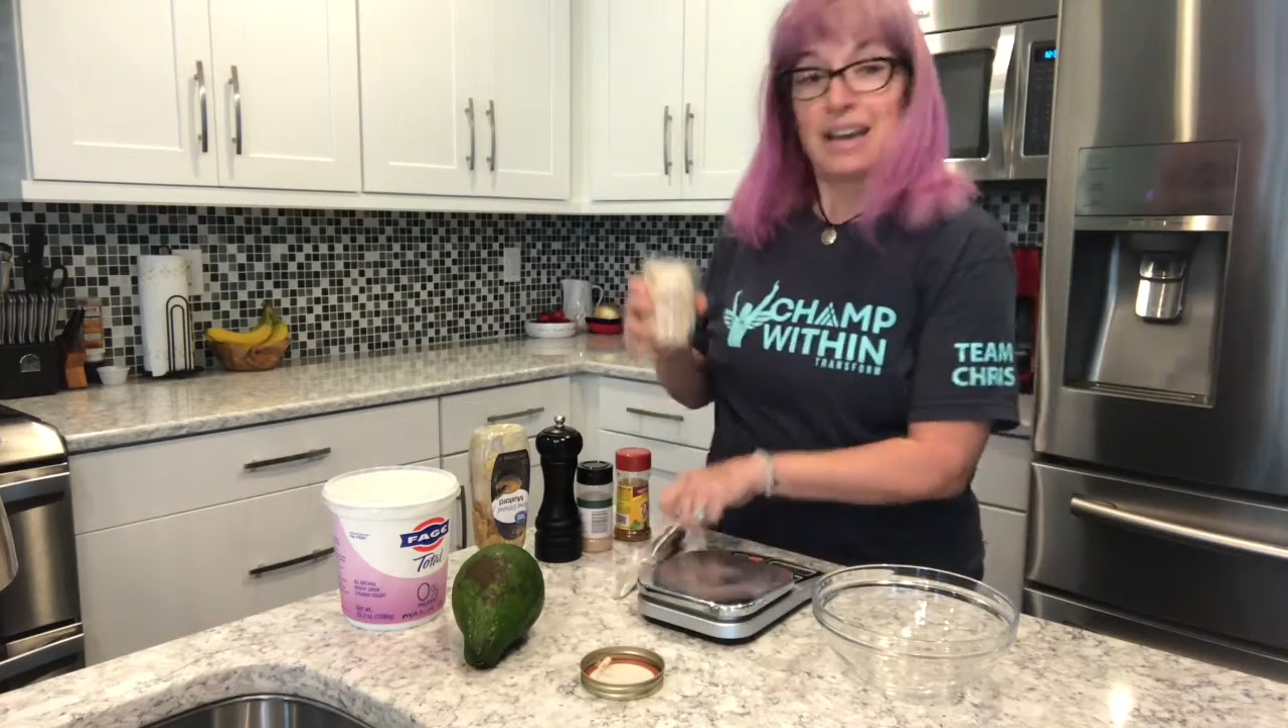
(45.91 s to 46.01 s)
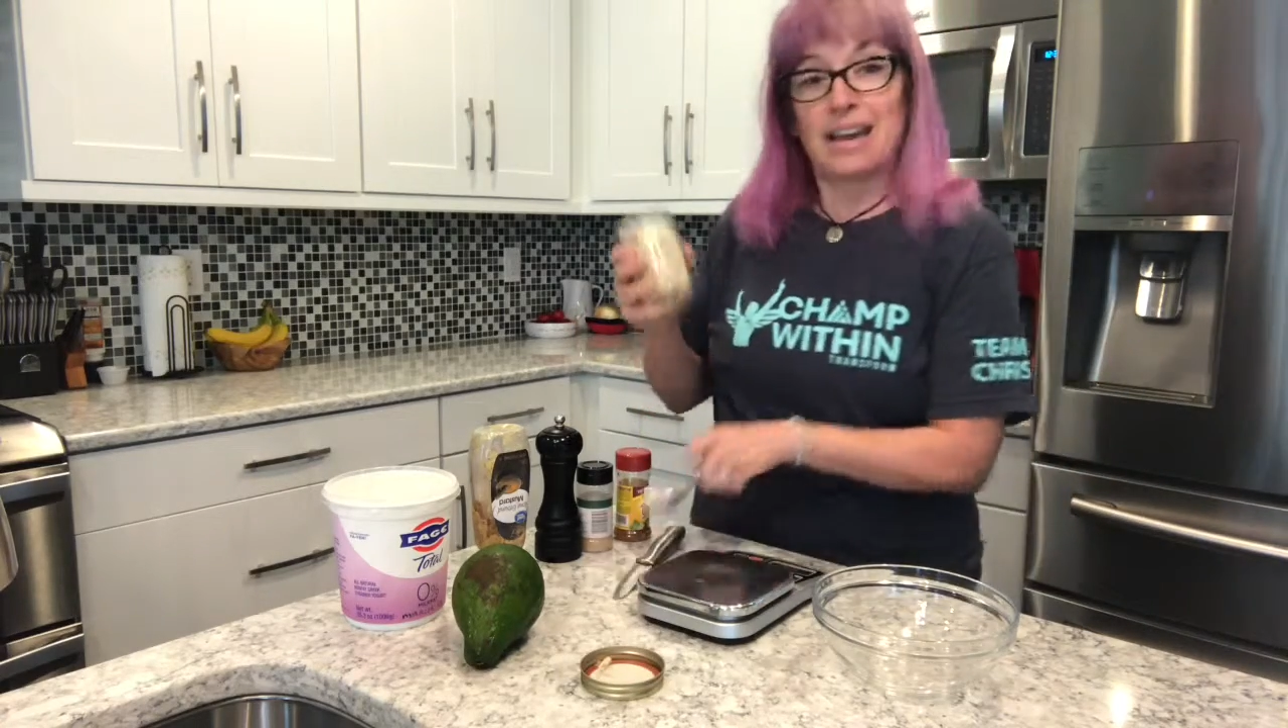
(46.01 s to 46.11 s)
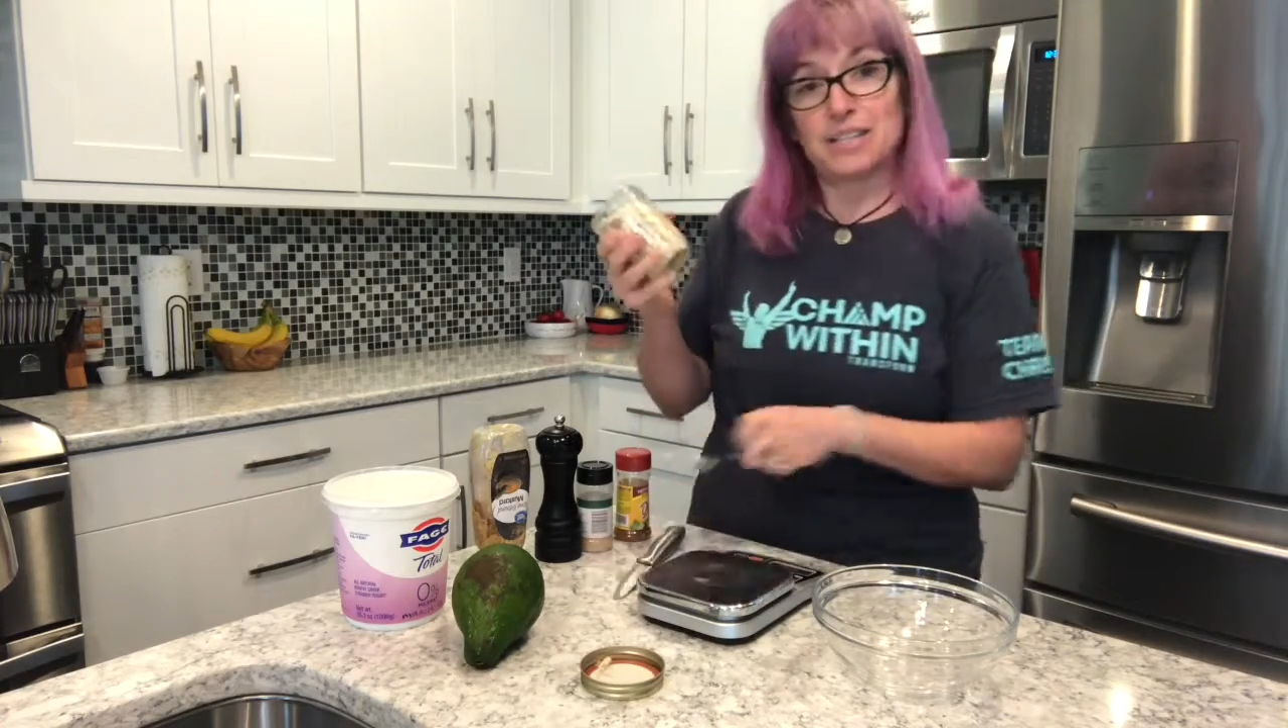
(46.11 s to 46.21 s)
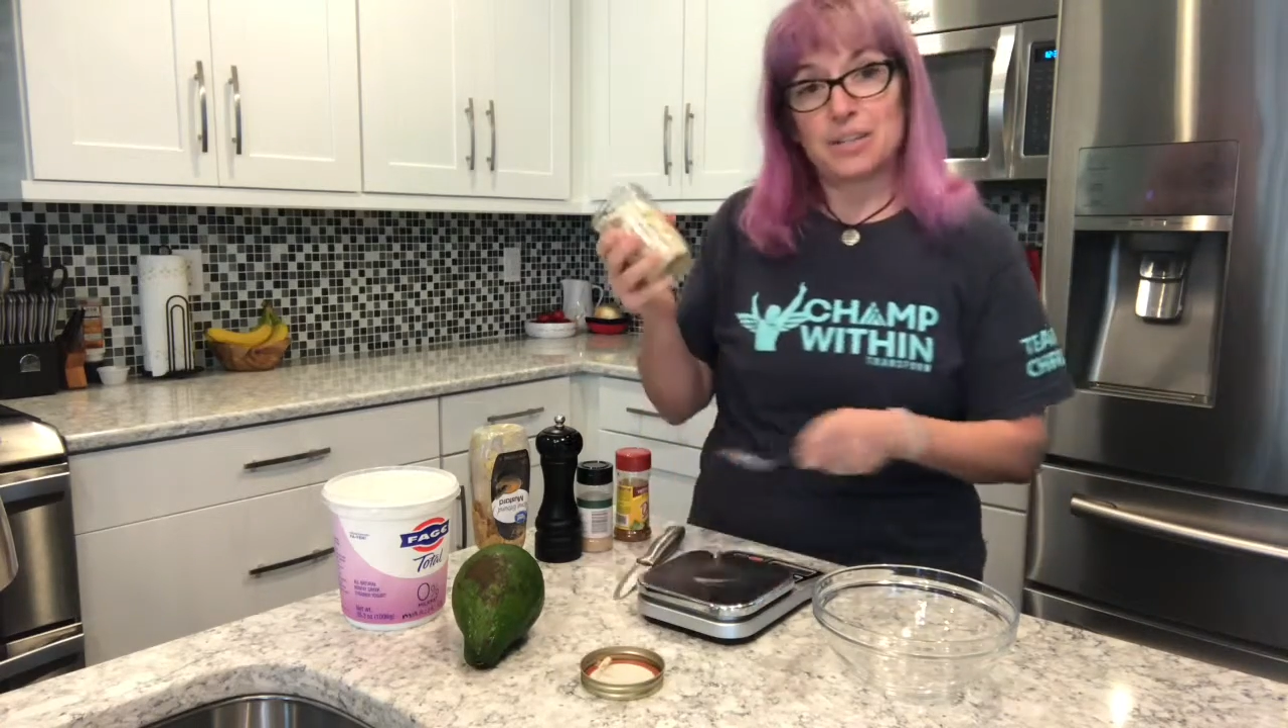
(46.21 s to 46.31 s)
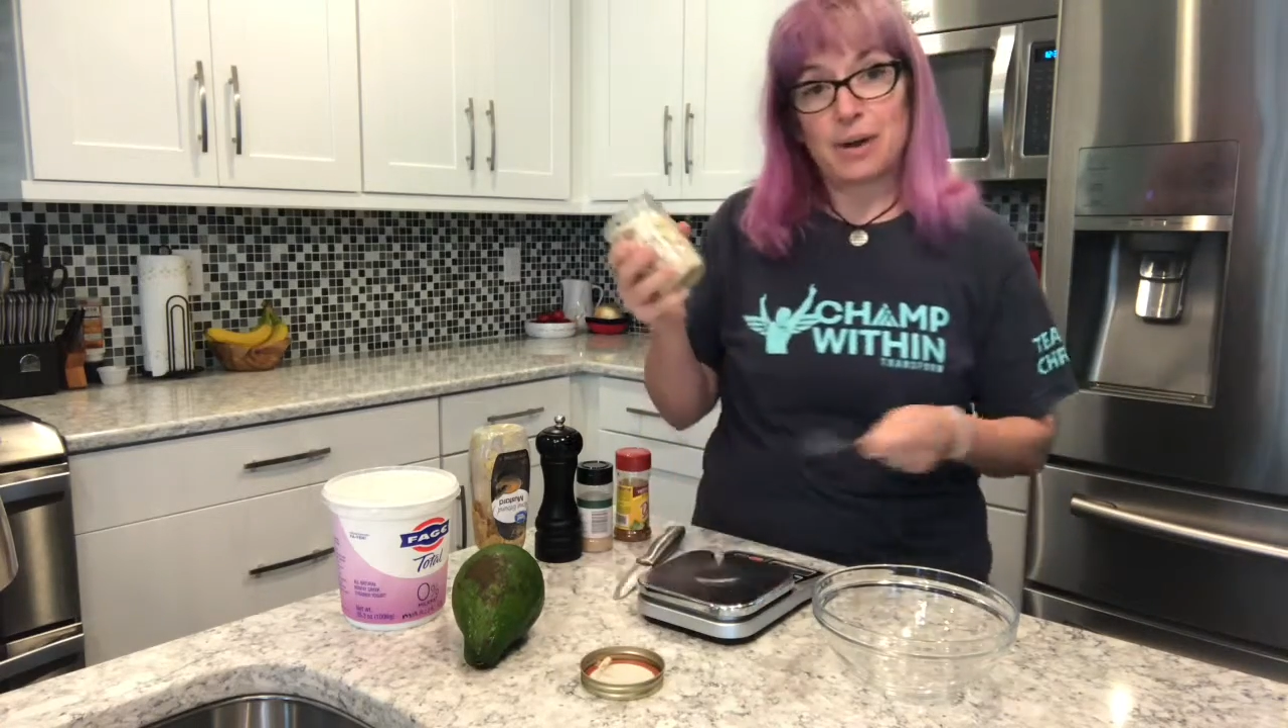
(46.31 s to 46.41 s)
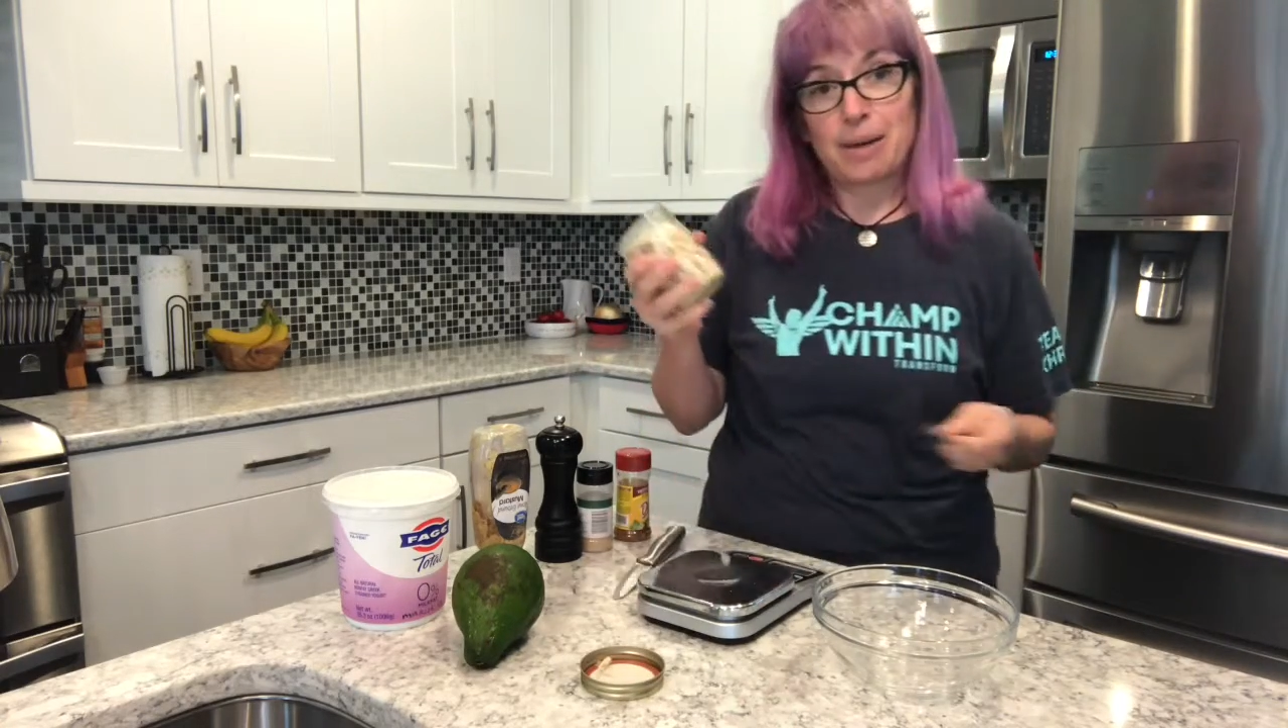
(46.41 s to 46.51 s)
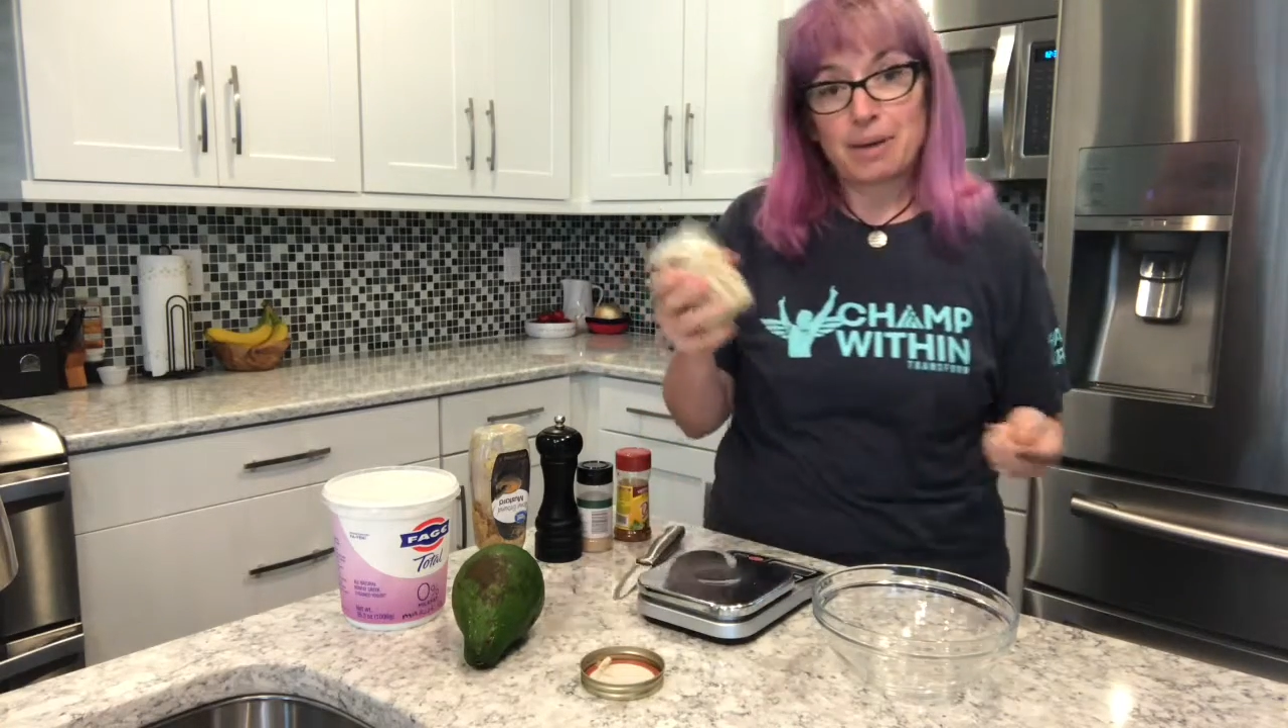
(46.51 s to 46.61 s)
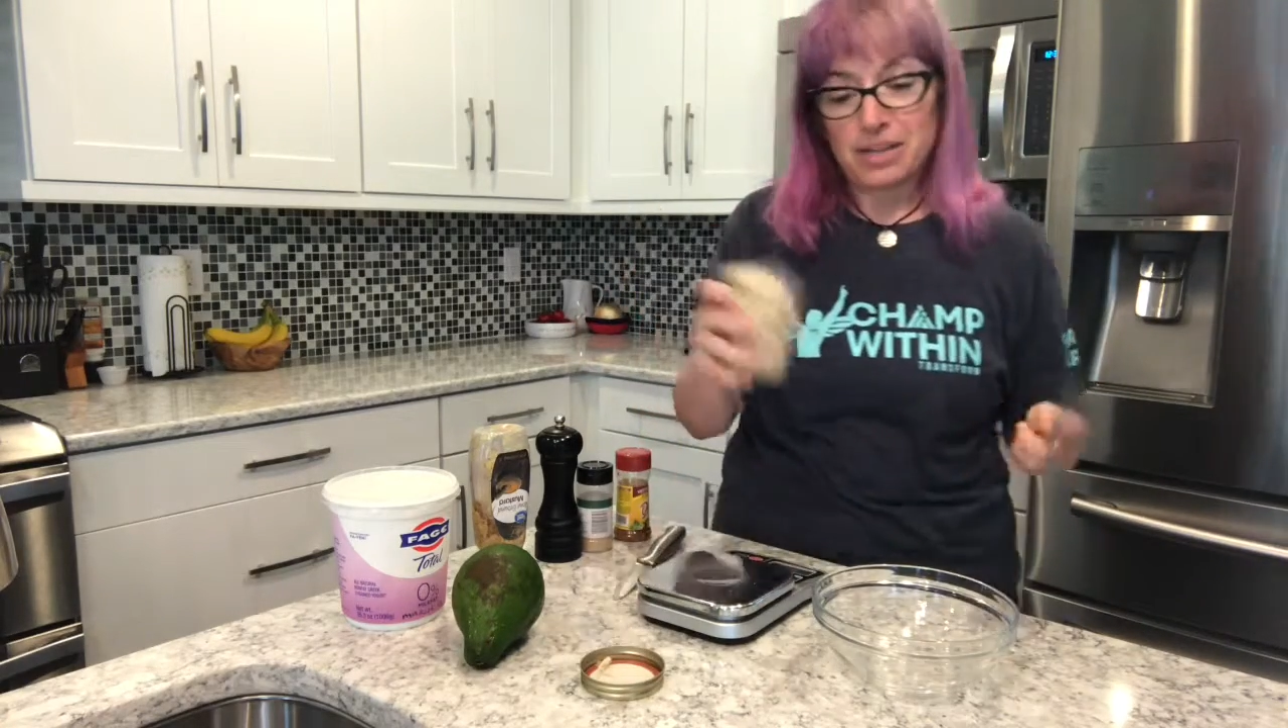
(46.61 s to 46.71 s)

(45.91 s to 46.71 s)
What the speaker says: And so I'm